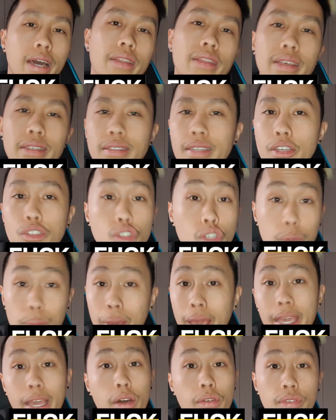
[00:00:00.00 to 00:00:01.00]
These days you can
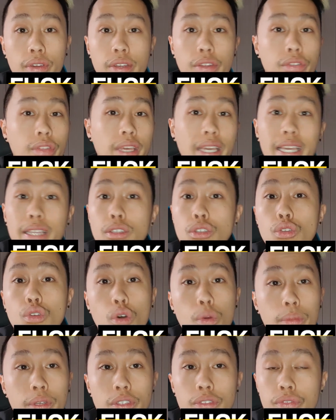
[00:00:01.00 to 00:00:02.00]
pay off anything,
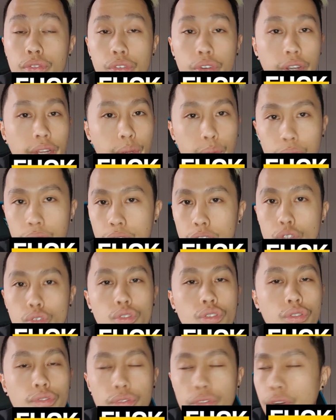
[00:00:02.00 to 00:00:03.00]
installments free with
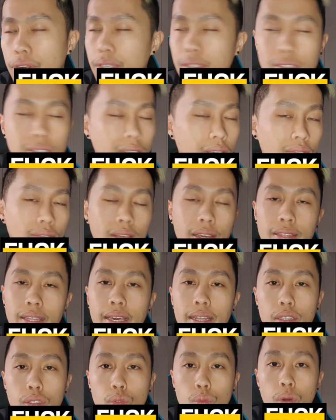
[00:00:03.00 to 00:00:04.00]
interest free and stuff like
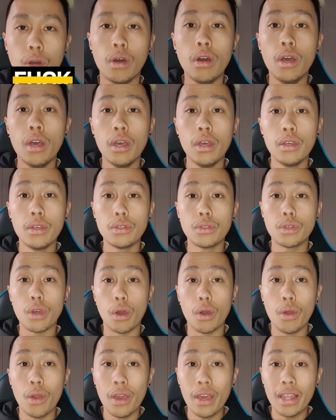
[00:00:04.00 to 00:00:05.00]
that as well.
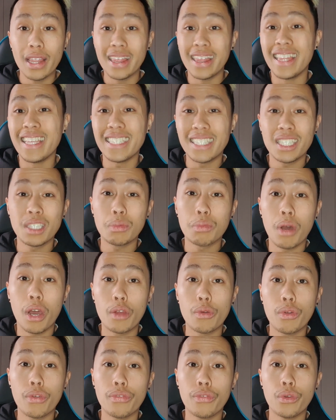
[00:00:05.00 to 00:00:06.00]
So this is my
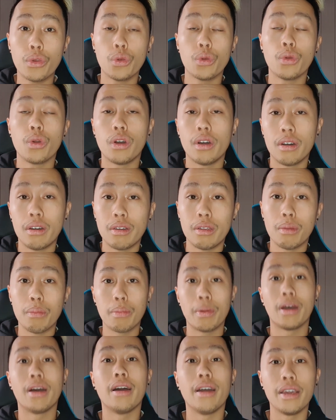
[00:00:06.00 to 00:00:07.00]
review on
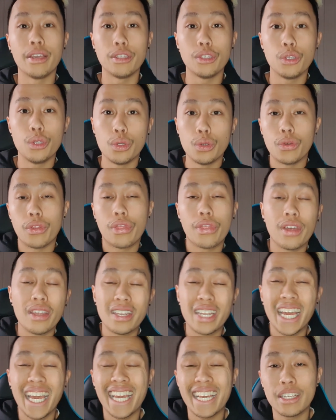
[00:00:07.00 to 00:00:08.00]
my new
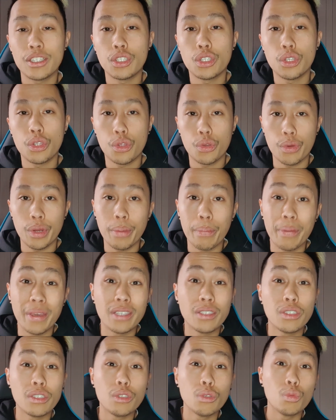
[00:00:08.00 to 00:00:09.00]
ThunderX3
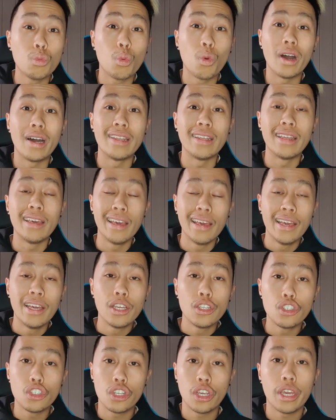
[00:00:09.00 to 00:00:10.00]
BC1
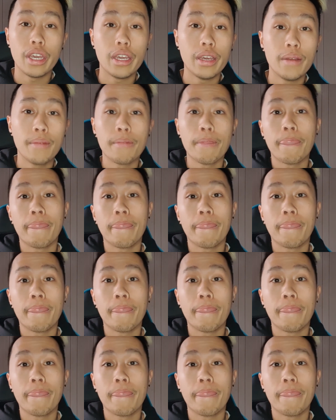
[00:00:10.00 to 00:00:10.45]
chair.